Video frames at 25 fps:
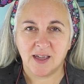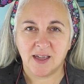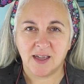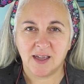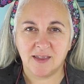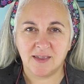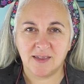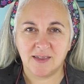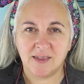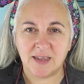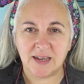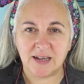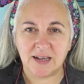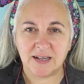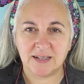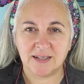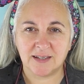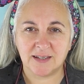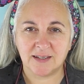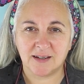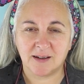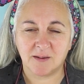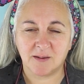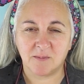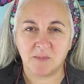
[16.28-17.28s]
In
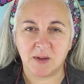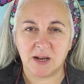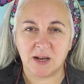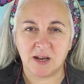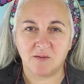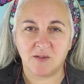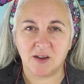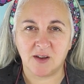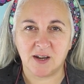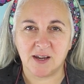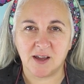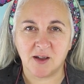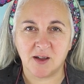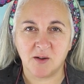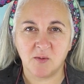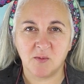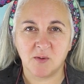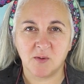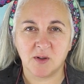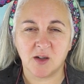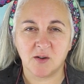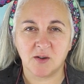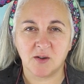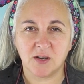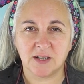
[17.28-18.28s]
this mini video
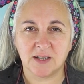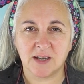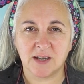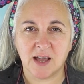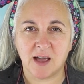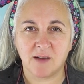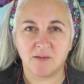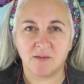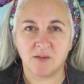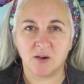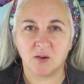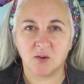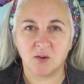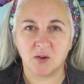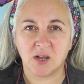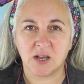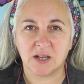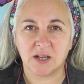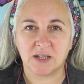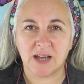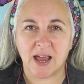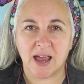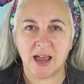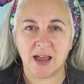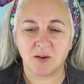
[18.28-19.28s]
we're going to have a look
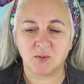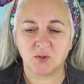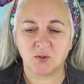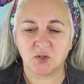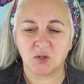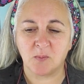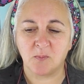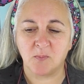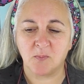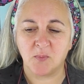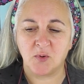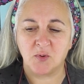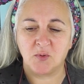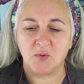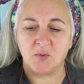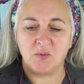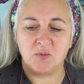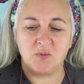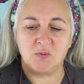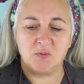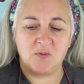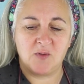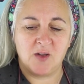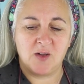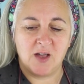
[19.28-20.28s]
at how to
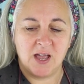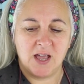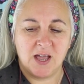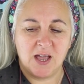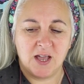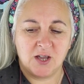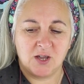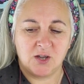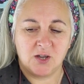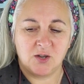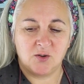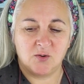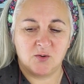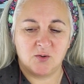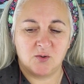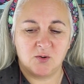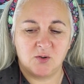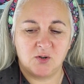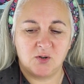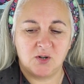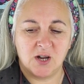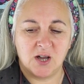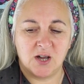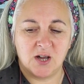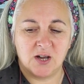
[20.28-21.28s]
move your
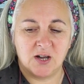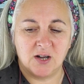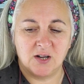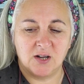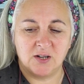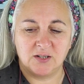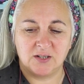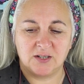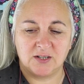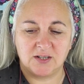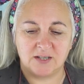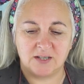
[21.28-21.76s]
dart